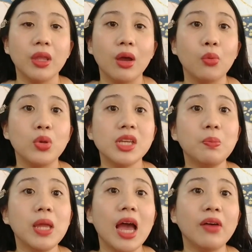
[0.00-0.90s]
We simply
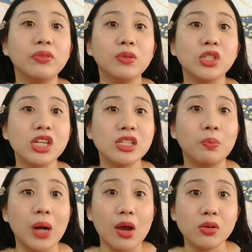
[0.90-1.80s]
have to just
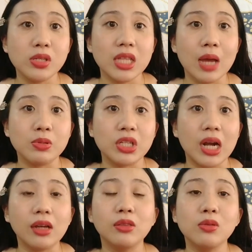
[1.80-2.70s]
browse the abstract
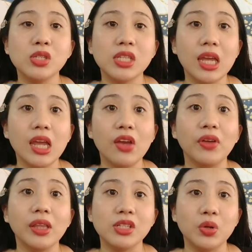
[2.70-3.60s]
to see if it
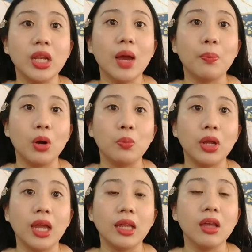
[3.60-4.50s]
is really
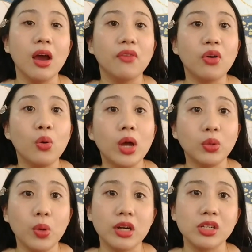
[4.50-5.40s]
appropriate for what we
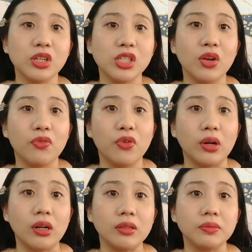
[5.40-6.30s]
are searching for.